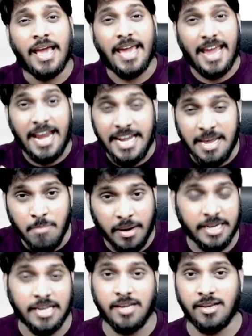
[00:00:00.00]
any
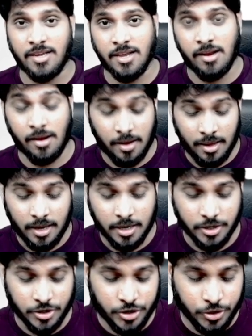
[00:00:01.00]
material
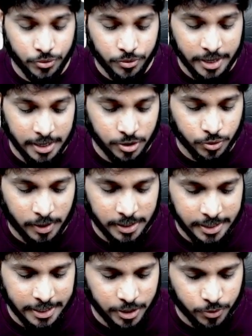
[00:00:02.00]
during
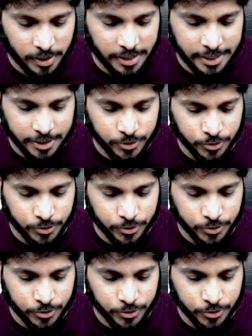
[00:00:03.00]
2022.